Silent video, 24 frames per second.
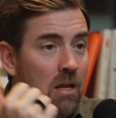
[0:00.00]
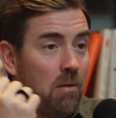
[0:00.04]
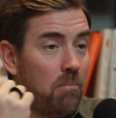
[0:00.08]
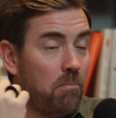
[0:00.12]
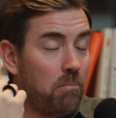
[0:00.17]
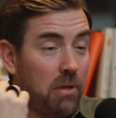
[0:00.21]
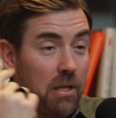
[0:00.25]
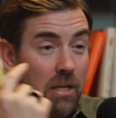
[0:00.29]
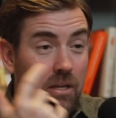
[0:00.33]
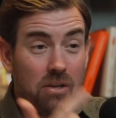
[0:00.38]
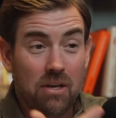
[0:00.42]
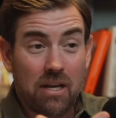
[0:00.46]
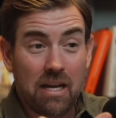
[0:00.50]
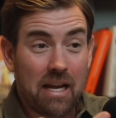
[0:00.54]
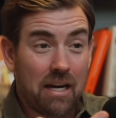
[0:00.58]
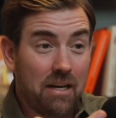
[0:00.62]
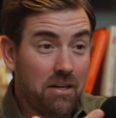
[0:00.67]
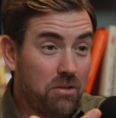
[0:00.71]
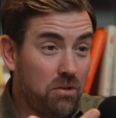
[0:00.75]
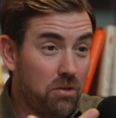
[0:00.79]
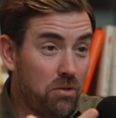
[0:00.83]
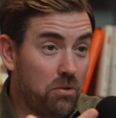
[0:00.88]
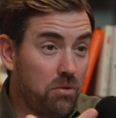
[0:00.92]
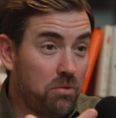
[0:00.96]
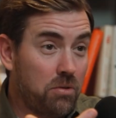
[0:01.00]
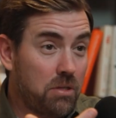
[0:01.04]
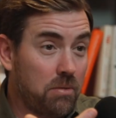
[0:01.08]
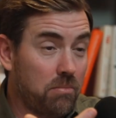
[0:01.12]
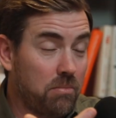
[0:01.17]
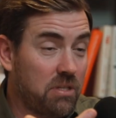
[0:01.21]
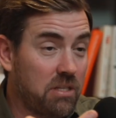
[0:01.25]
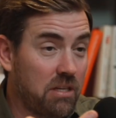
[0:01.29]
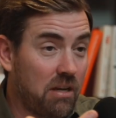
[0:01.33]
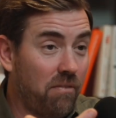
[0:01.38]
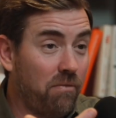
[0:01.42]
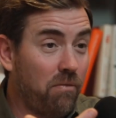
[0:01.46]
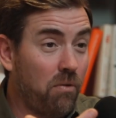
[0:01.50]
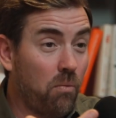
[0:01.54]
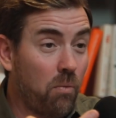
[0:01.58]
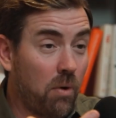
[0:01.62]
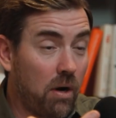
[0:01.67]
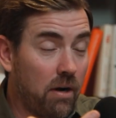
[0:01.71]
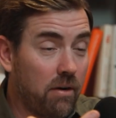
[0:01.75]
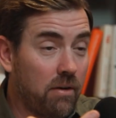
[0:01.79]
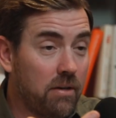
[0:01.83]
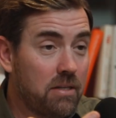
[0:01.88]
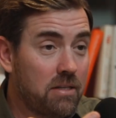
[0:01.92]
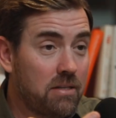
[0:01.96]
B, you got to do some
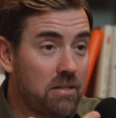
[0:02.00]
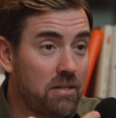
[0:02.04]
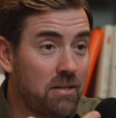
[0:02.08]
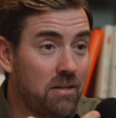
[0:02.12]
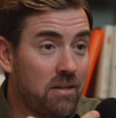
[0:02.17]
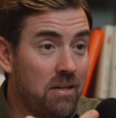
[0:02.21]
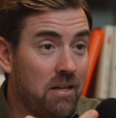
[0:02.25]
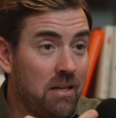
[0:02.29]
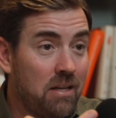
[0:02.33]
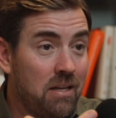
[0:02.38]
self-awareness.